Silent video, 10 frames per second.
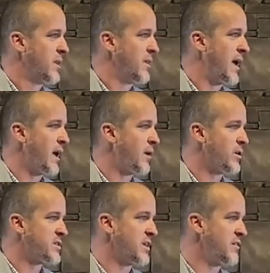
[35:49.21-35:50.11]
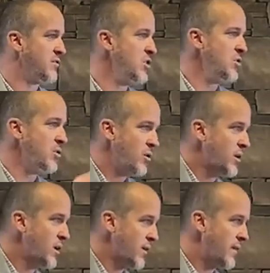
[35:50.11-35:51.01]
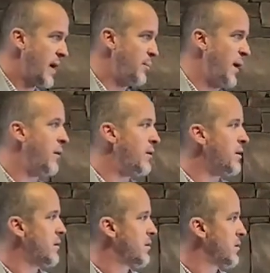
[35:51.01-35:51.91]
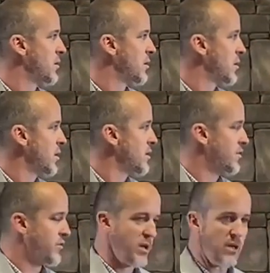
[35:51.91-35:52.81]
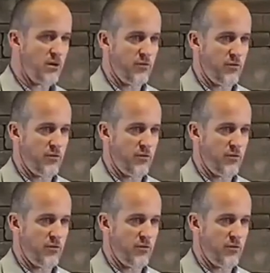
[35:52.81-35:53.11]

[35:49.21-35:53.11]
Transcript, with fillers: that God wants to give you that power to forgive.